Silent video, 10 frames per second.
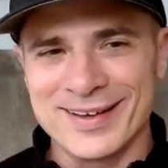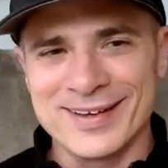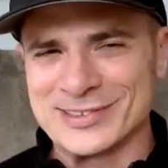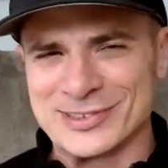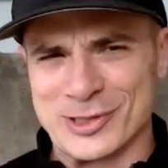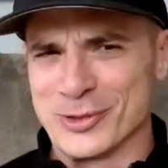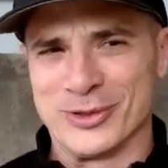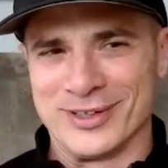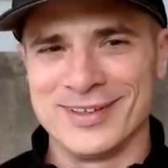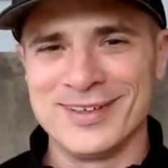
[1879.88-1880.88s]
yeah,
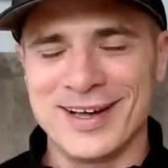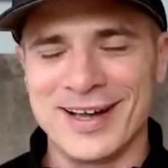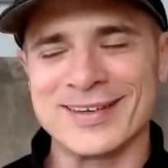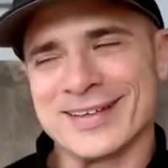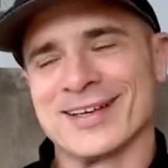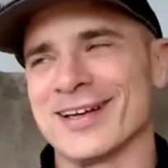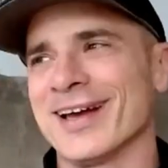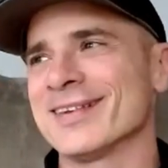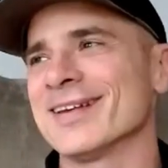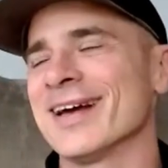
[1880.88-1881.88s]
it's cool. I
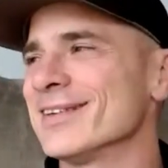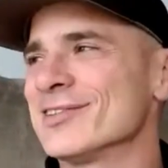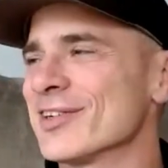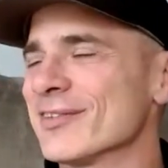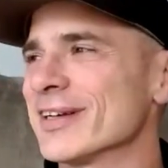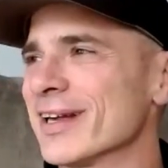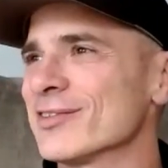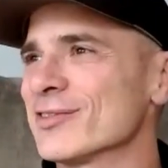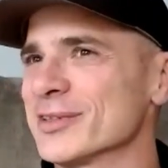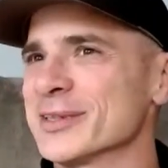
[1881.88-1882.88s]
think that I
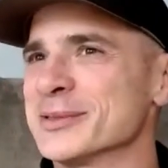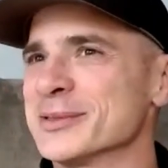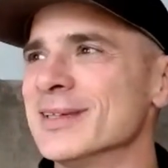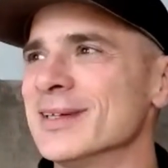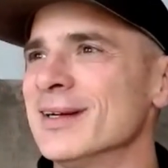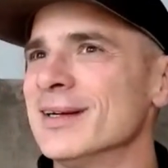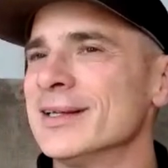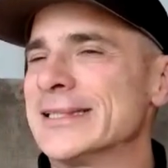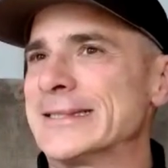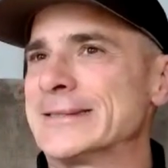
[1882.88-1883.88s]
stuff like that's really cool.
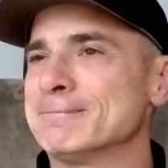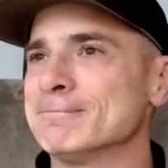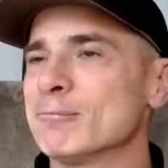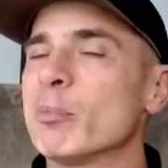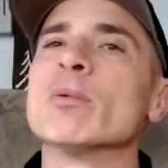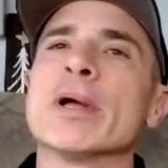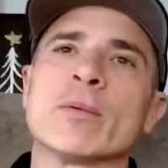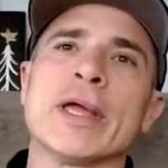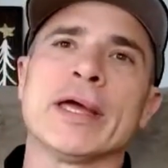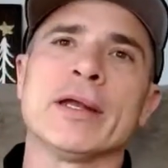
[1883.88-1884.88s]

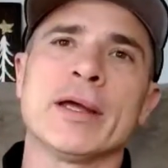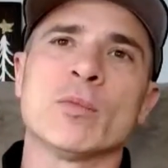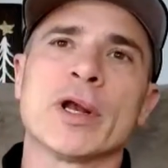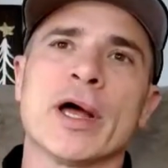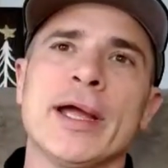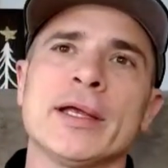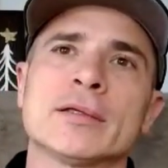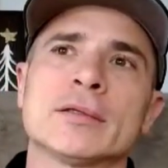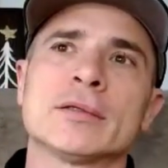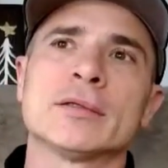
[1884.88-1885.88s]
Well, like, and what
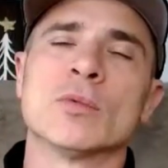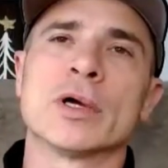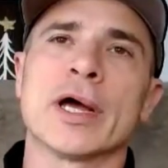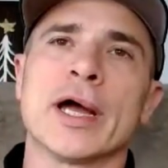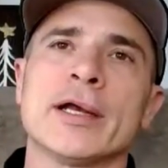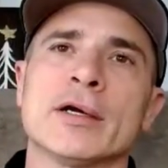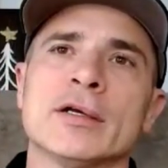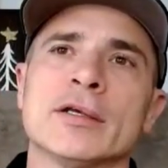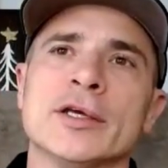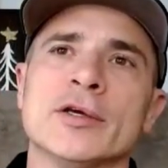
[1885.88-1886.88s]
I
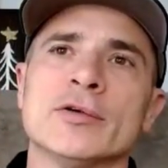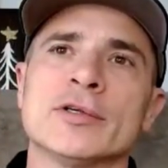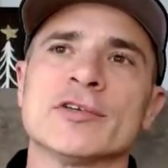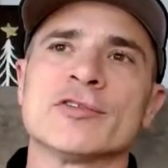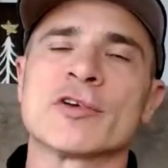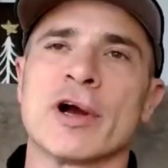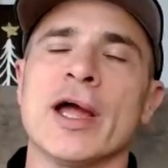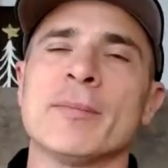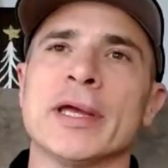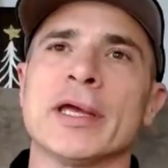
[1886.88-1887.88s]
heard you
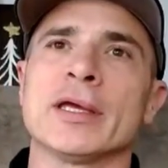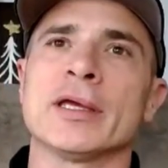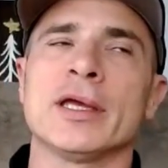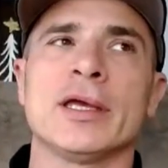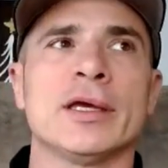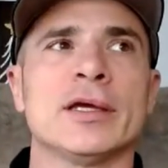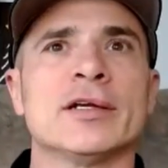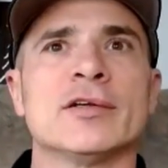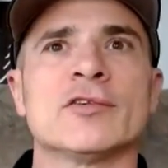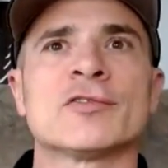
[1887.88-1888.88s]
describing
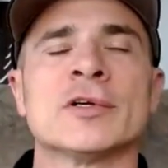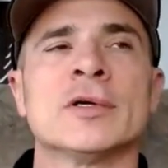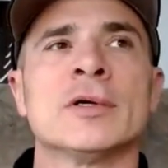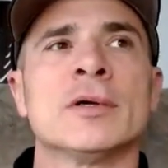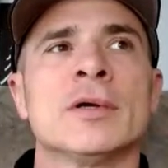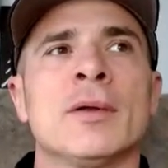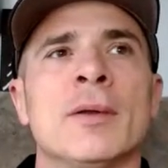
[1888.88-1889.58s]
is